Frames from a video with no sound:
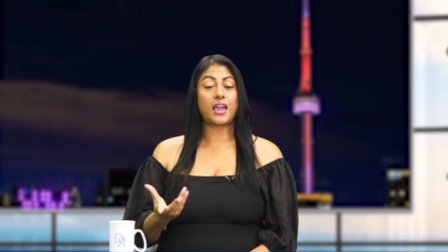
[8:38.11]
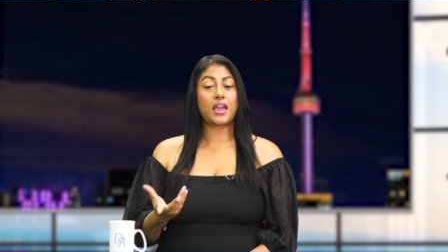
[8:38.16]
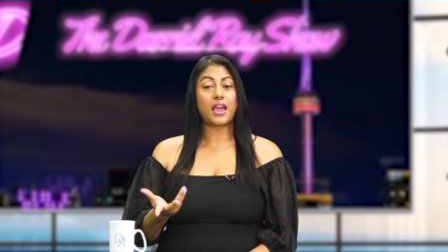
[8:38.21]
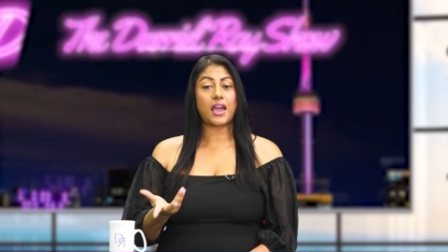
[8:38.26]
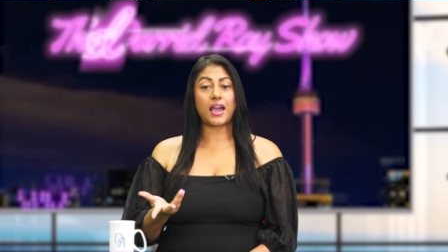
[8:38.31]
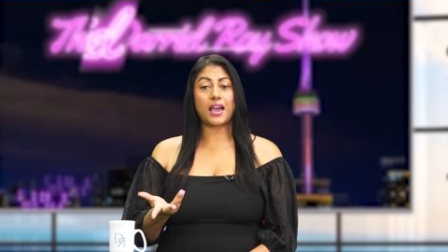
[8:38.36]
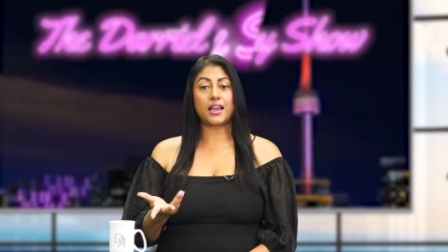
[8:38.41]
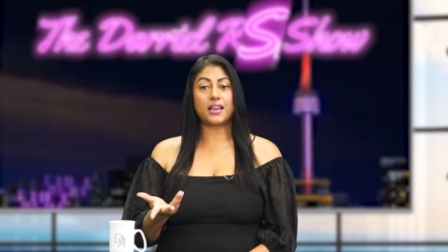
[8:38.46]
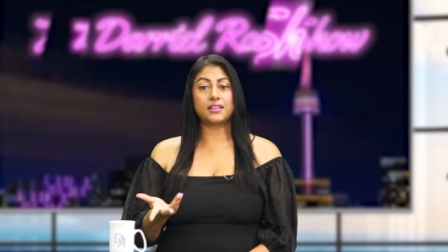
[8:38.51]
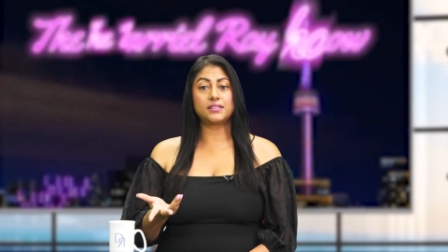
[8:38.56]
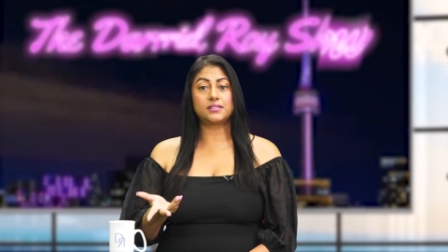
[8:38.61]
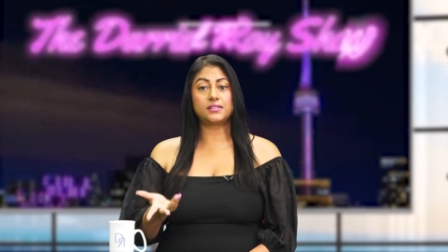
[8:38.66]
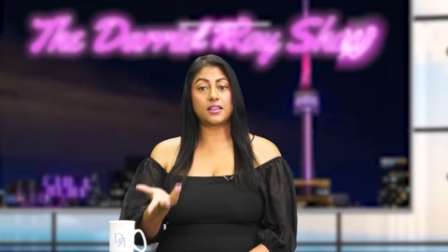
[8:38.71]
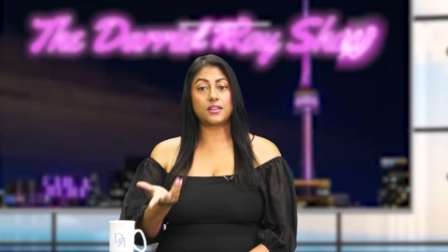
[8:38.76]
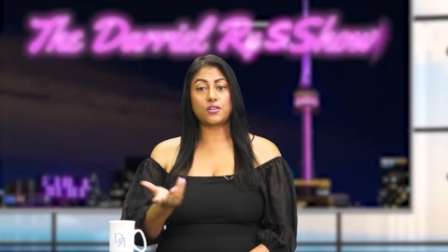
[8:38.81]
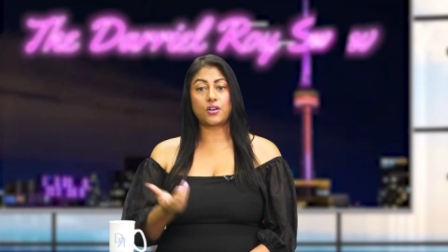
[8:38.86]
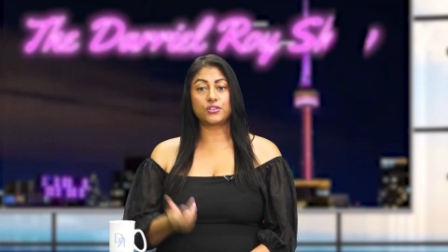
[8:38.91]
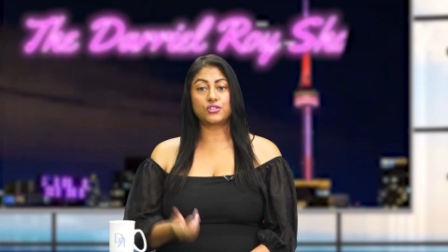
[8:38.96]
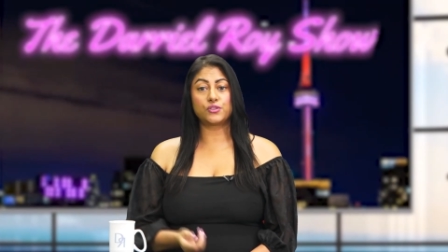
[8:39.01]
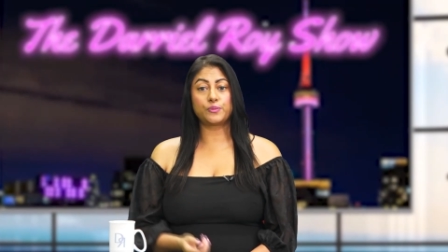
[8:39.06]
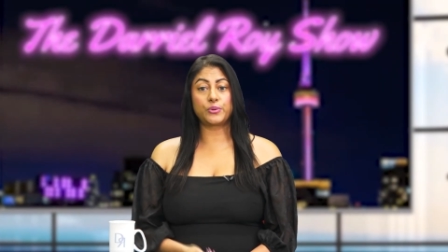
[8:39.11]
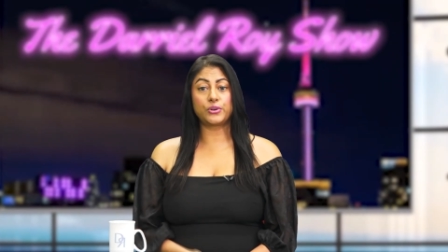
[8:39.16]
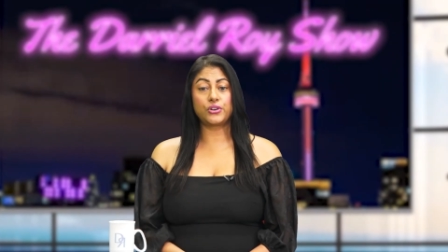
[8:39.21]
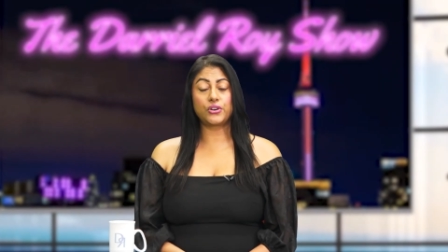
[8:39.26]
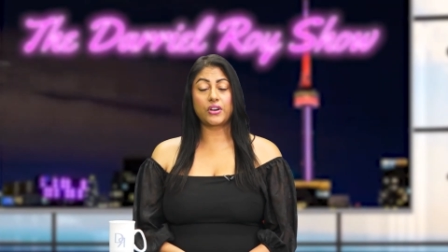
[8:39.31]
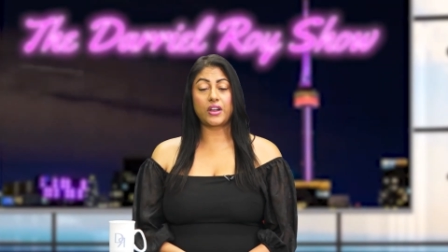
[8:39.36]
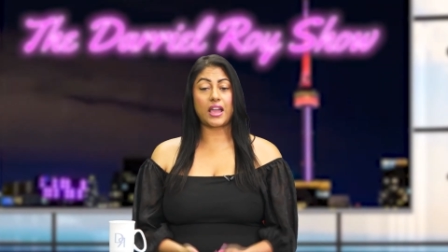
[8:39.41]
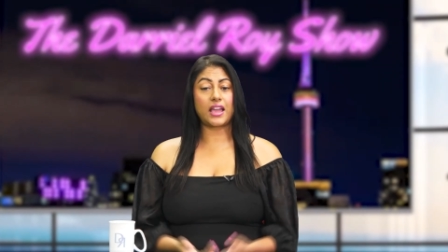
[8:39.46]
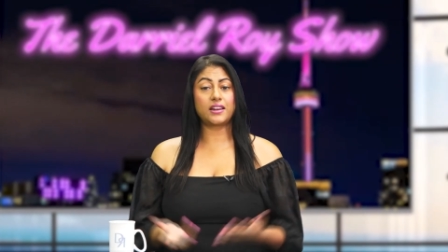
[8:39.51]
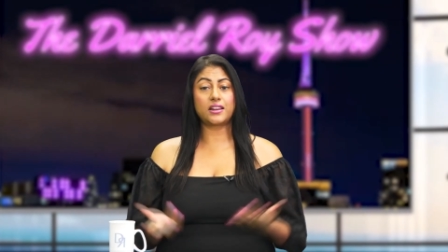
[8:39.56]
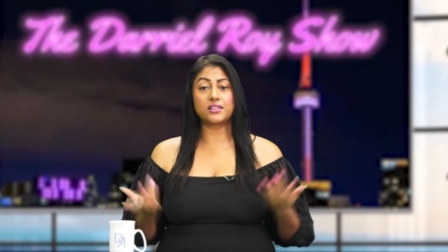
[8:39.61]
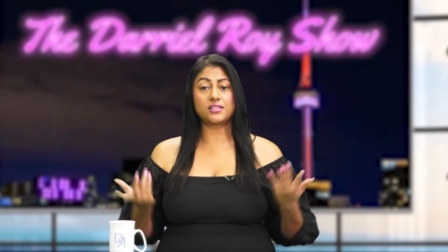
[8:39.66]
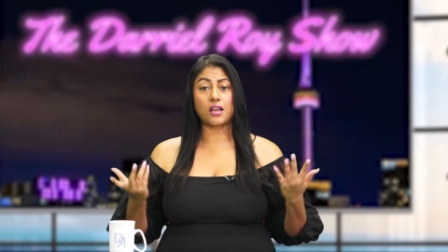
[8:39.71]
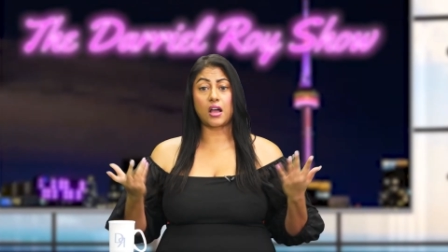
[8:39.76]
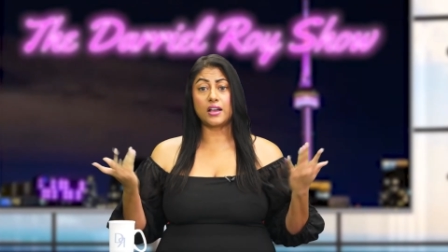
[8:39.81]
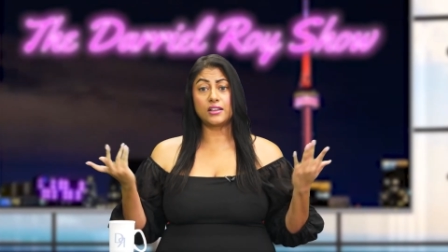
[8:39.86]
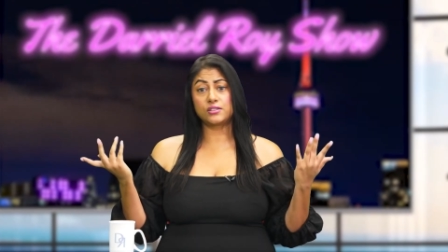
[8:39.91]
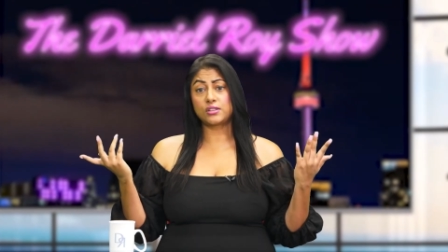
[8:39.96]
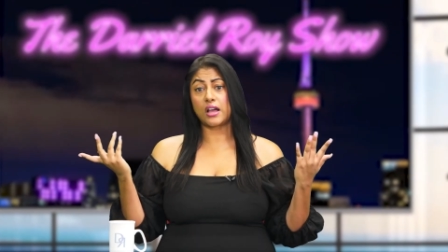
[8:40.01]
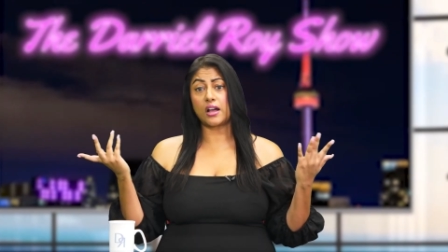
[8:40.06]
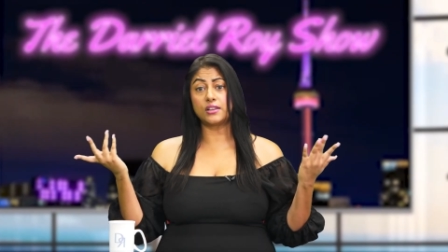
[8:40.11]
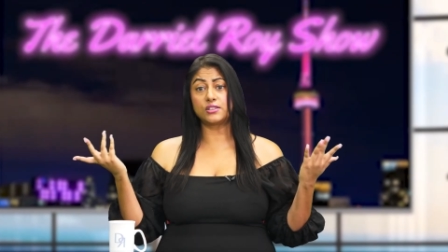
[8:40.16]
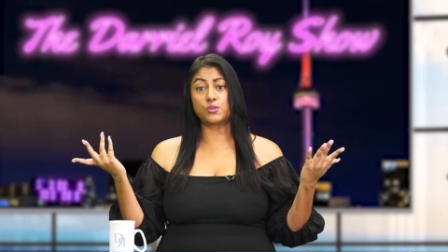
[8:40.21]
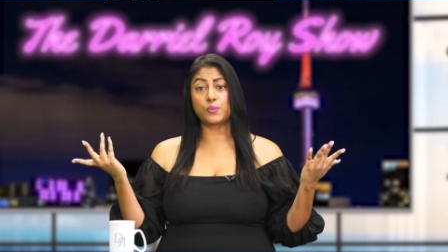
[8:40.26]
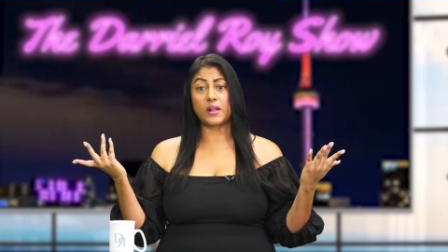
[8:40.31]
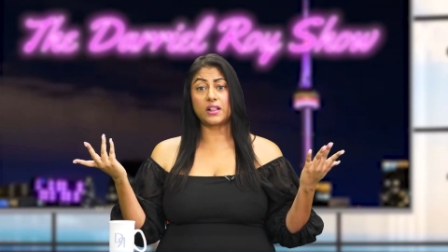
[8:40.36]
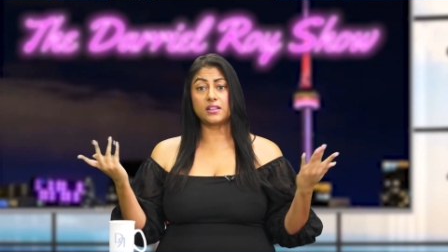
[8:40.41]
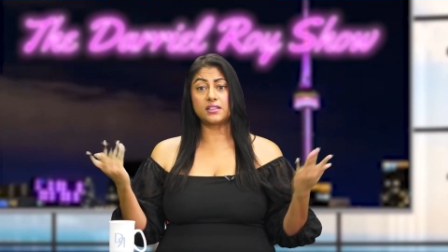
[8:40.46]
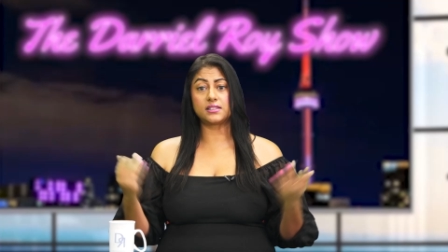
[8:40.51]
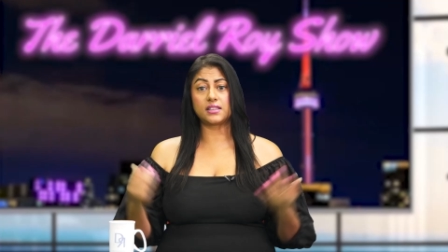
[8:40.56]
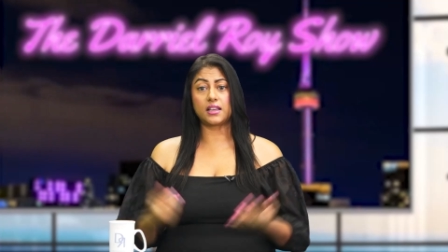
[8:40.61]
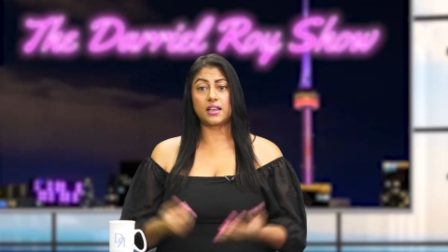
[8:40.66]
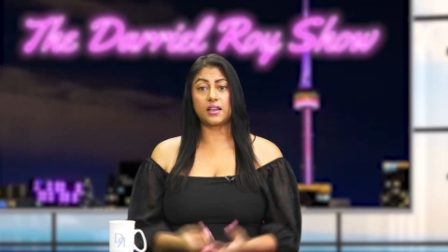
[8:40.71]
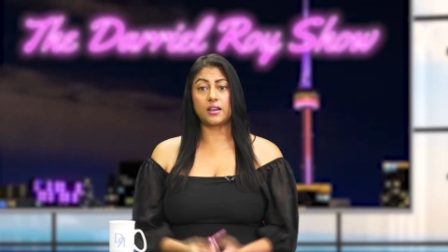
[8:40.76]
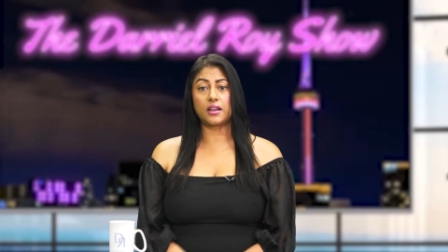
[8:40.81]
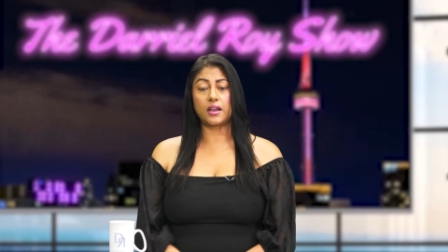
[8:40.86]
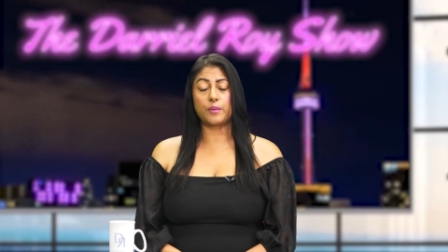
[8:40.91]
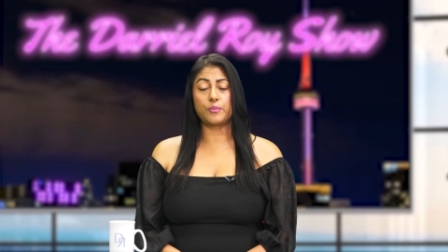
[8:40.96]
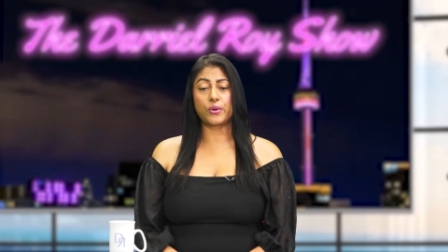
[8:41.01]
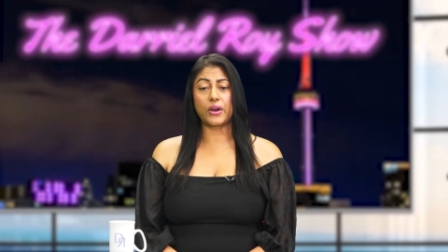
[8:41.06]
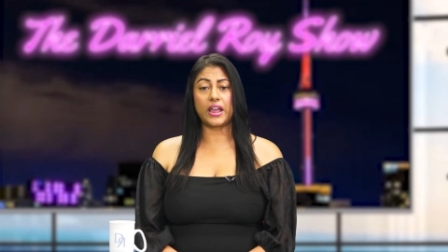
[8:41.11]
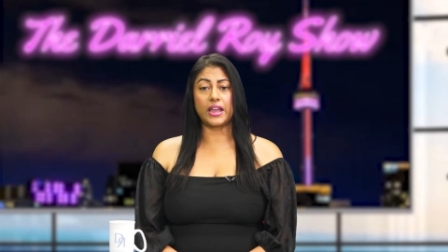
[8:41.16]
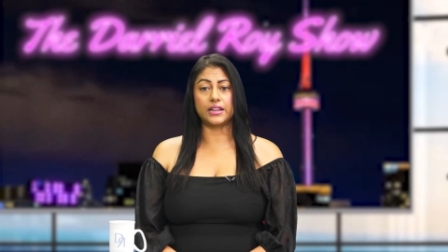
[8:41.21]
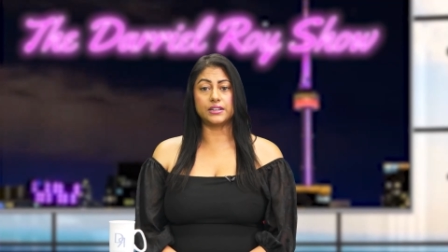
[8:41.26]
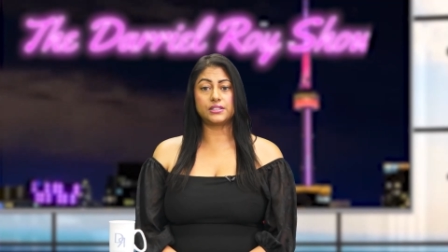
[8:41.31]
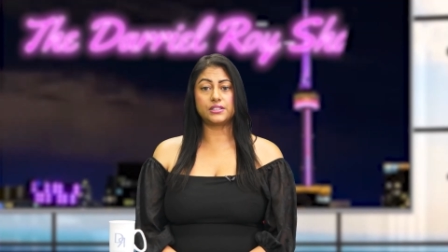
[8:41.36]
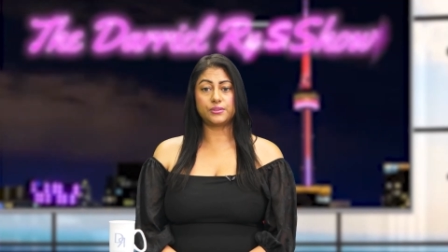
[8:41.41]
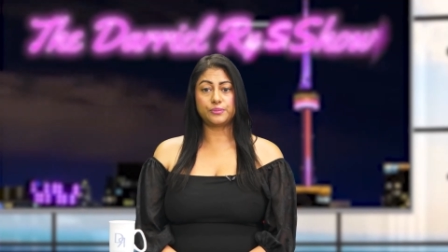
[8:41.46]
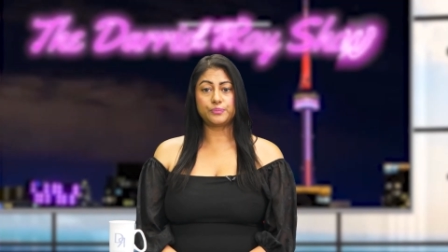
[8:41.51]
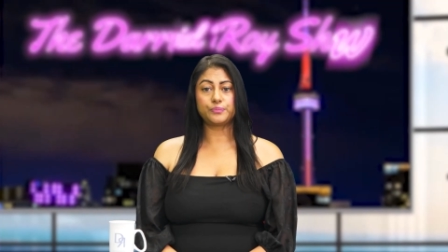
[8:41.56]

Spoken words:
as an entrepreneur and as well as a brand.